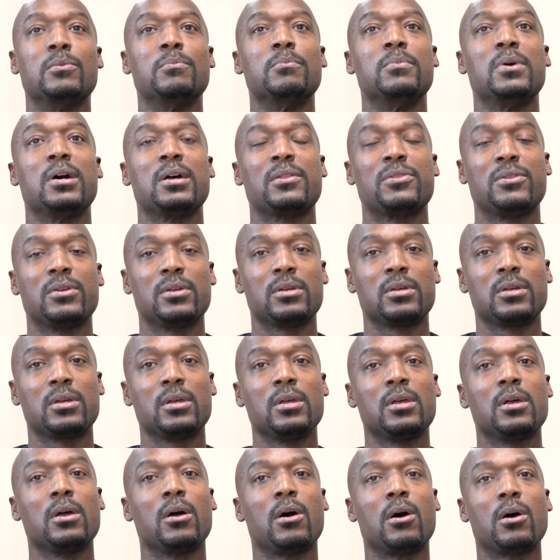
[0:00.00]
mother
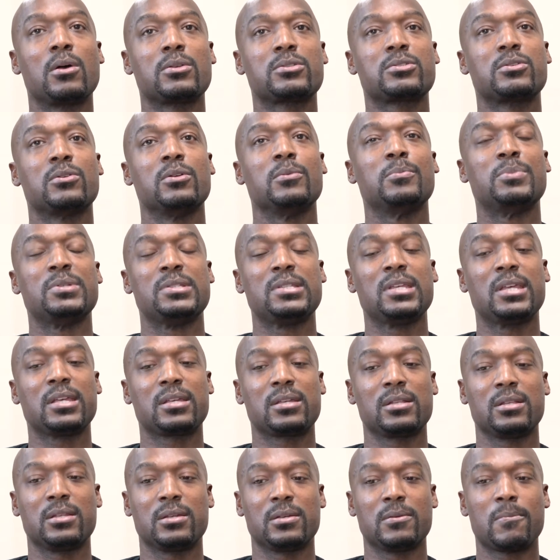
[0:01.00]
also in
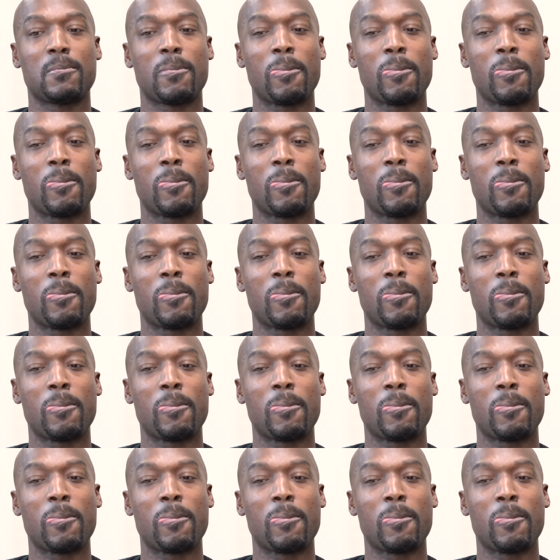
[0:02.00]
particular,